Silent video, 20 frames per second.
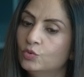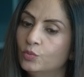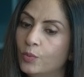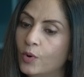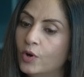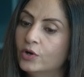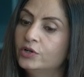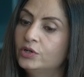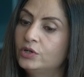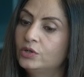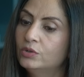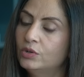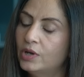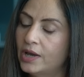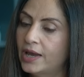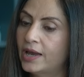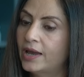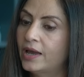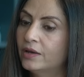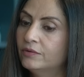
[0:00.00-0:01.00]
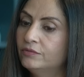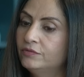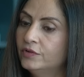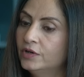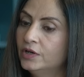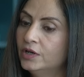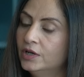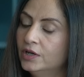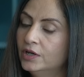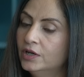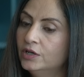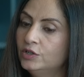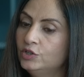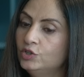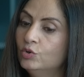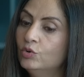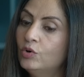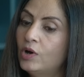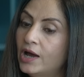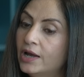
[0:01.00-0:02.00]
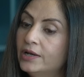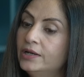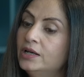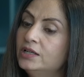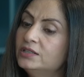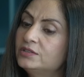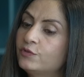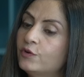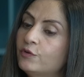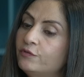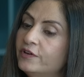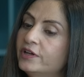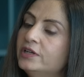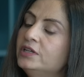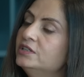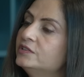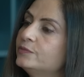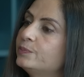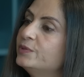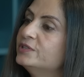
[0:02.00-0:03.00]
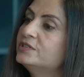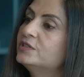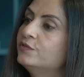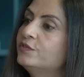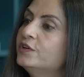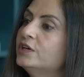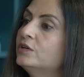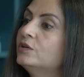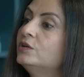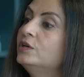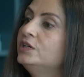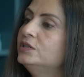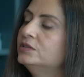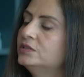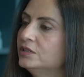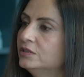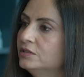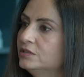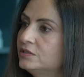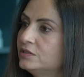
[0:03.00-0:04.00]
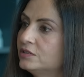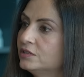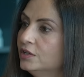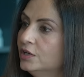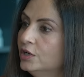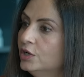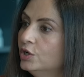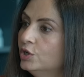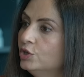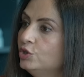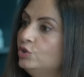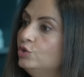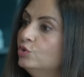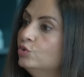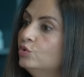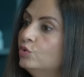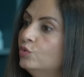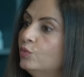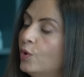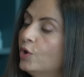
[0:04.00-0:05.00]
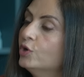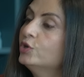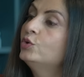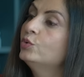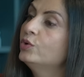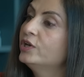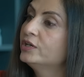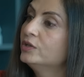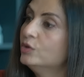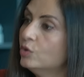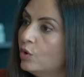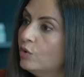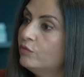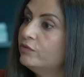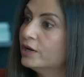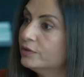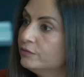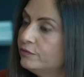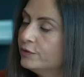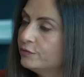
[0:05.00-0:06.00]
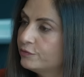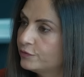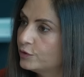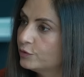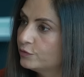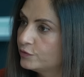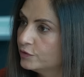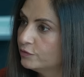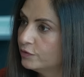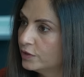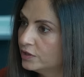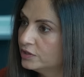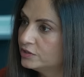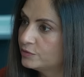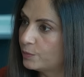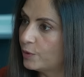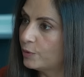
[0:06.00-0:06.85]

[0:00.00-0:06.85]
you want to have, you know, unless for very specific reasons mm you want to ignore one fifth of the world's